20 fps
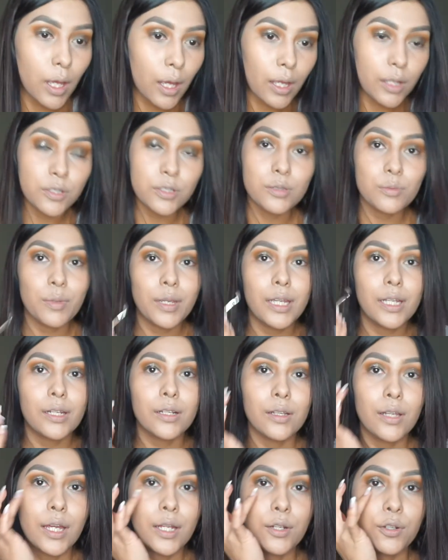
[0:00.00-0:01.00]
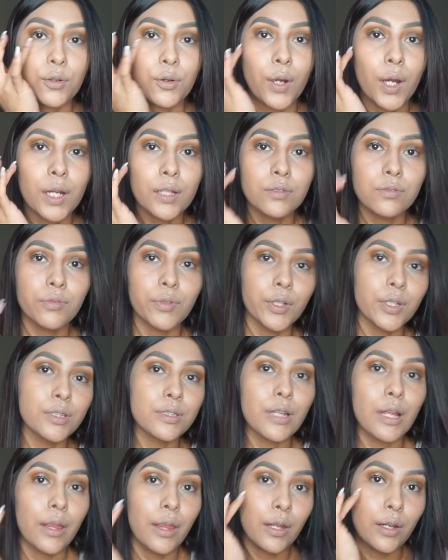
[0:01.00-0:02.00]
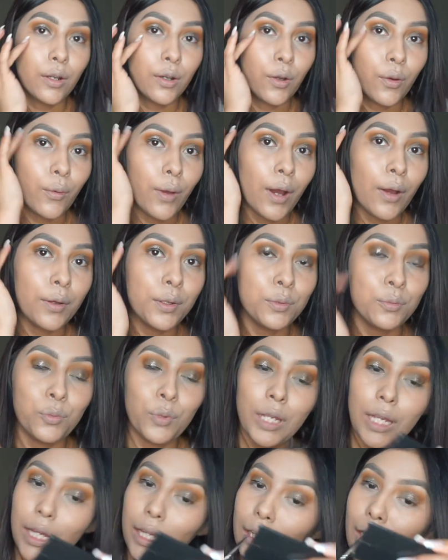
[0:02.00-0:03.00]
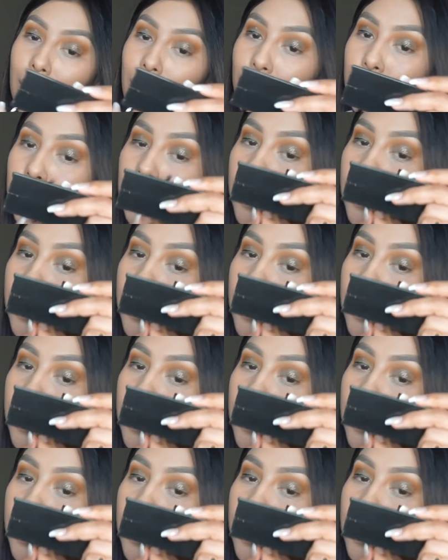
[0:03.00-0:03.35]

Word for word: I'm just making a line across first and then I'll go out and wing it out.